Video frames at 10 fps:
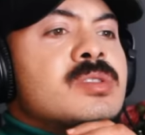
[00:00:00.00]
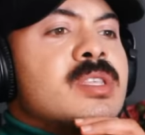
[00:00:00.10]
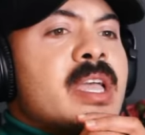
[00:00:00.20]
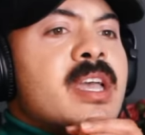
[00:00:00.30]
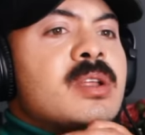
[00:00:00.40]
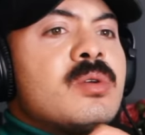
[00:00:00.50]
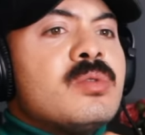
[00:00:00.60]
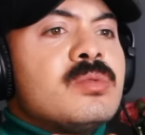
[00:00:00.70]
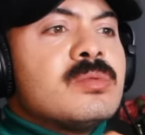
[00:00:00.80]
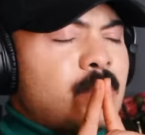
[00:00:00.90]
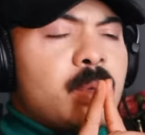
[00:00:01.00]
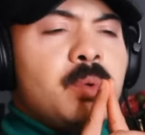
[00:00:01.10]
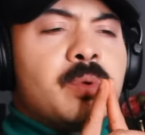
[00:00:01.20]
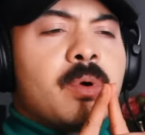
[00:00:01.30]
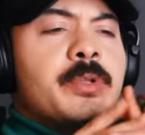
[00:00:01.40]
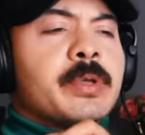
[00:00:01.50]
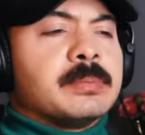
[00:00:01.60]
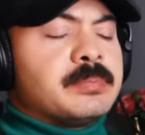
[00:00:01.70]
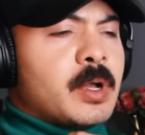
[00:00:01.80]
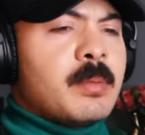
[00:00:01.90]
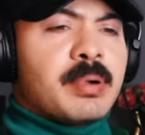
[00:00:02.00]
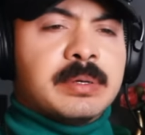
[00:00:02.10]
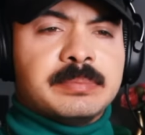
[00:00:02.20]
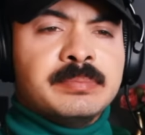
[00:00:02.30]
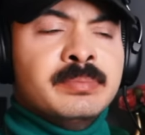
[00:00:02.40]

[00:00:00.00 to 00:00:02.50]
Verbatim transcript: Diana who? Oh, coño. Harper.